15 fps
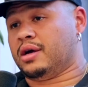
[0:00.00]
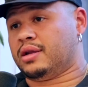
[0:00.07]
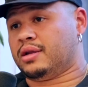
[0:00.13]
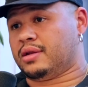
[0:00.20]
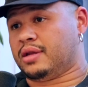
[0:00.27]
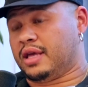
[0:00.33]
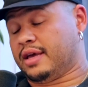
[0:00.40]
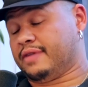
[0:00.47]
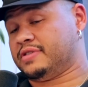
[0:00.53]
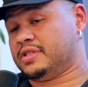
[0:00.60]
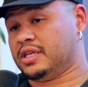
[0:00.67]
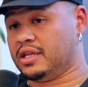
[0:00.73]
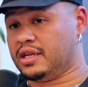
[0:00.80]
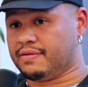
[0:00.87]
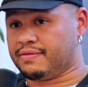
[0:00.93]
it, have
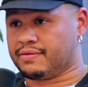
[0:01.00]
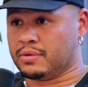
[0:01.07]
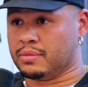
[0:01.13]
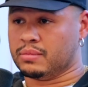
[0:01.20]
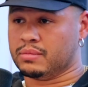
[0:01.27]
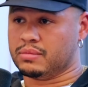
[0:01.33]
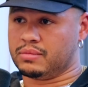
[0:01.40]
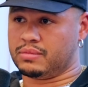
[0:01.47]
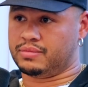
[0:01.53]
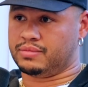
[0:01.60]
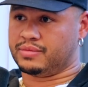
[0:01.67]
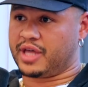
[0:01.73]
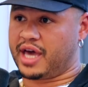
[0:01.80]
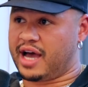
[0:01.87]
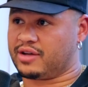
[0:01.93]
seen it from
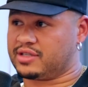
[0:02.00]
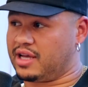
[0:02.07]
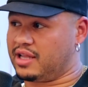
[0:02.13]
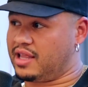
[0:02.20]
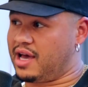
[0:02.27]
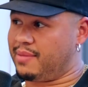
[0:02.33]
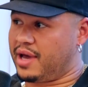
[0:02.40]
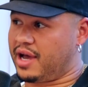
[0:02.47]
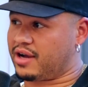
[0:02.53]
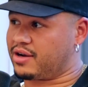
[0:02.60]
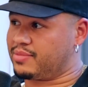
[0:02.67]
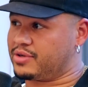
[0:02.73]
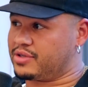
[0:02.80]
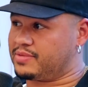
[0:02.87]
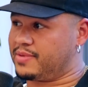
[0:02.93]
the outside
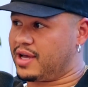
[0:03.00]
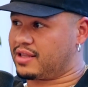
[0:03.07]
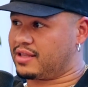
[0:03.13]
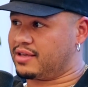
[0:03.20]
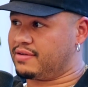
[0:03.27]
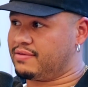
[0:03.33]
linebacker perspective.